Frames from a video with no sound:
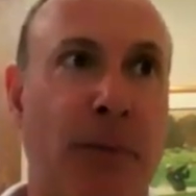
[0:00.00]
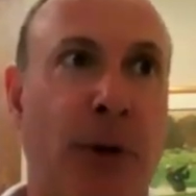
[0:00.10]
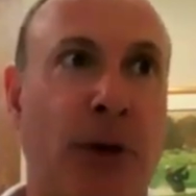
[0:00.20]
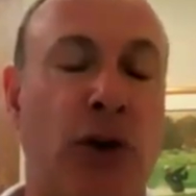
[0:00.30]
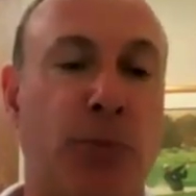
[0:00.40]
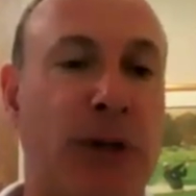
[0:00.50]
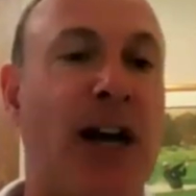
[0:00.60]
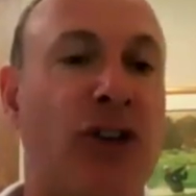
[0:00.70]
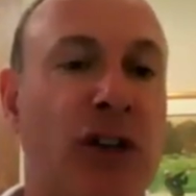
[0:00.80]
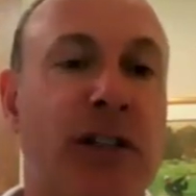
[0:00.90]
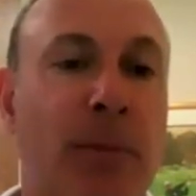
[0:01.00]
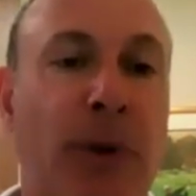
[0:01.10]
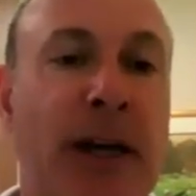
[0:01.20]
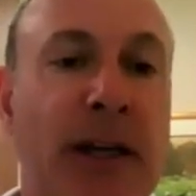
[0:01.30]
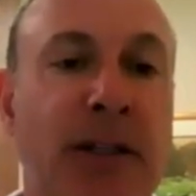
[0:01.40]
put those protections in
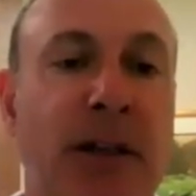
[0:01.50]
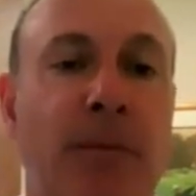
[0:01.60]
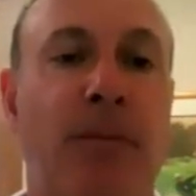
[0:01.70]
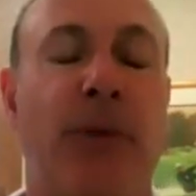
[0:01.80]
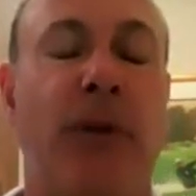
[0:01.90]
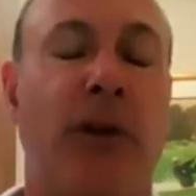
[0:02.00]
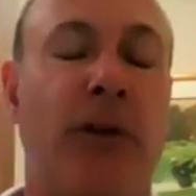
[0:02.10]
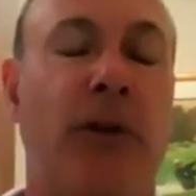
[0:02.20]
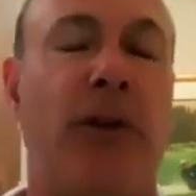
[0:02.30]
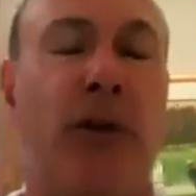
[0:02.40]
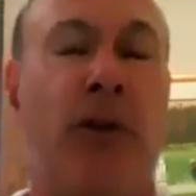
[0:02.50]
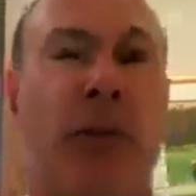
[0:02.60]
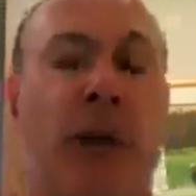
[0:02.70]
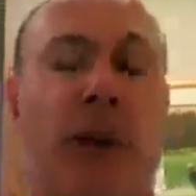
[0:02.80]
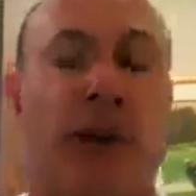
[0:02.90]
place to
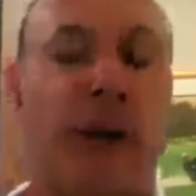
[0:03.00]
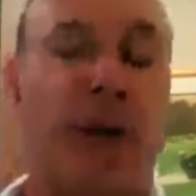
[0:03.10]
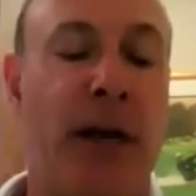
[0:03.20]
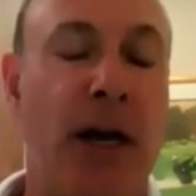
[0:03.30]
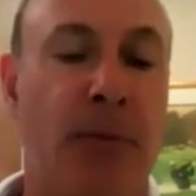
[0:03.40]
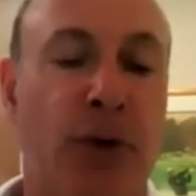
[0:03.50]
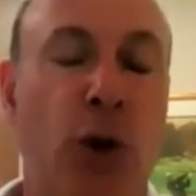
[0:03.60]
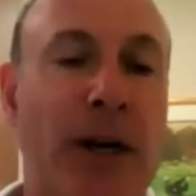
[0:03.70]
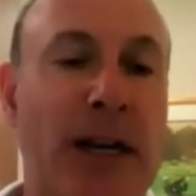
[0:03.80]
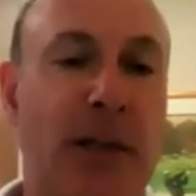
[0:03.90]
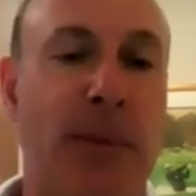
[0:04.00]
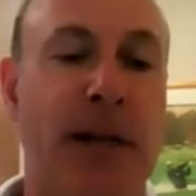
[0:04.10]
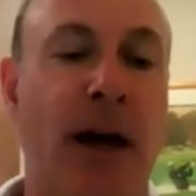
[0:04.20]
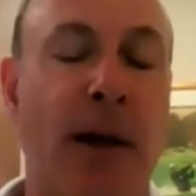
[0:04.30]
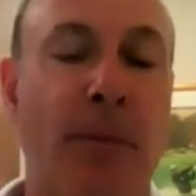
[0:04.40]
be able to do what needs to be
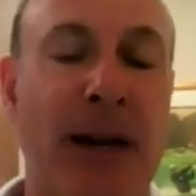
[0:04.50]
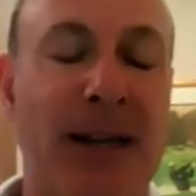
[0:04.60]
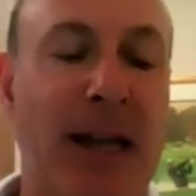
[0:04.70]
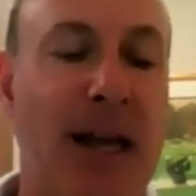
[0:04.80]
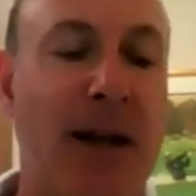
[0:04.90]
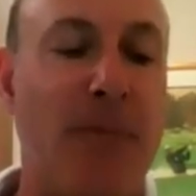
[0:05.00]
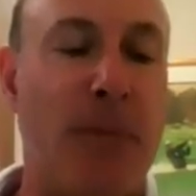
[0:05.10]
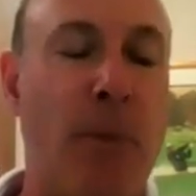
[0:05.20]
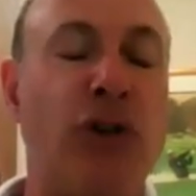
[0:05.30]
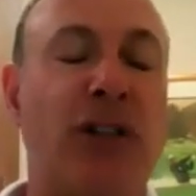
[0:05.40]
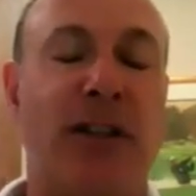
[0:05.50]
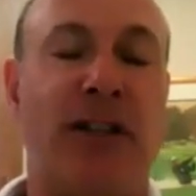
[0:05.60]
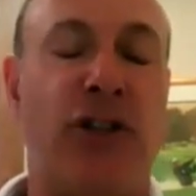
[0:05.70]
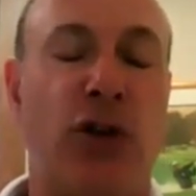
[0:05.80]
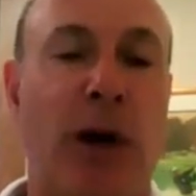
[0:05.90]
done. But in most of the
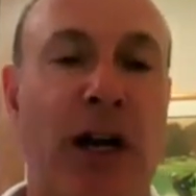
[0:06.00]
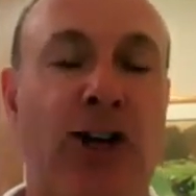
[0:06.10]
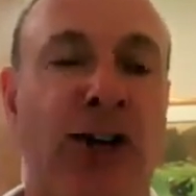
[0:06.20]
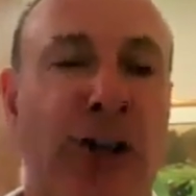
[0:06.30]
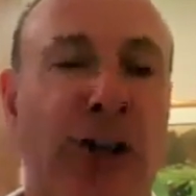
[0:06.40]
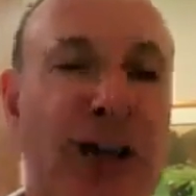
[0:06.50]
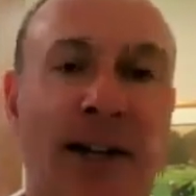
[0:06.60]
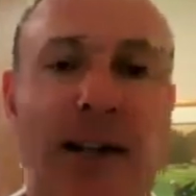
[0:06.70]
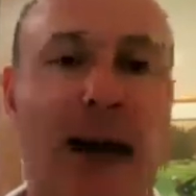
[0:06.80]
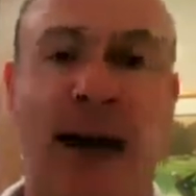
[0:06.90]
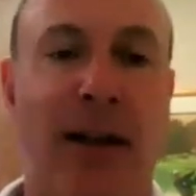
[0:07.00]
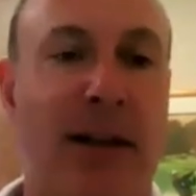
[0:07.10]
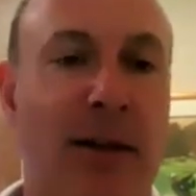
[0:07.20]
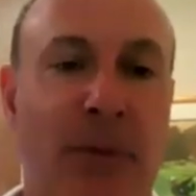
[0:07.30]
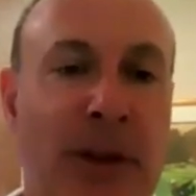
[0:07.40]
situations, that's not
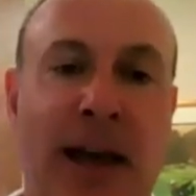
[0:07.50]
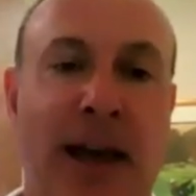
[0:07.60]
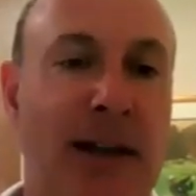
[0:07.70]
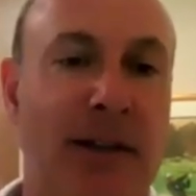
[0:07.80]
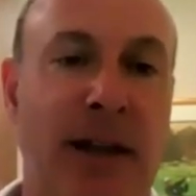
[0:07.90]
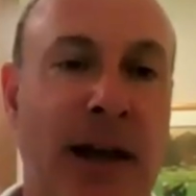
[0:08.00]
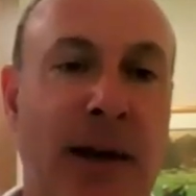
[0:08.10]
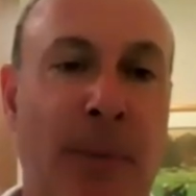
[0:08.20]
the case. And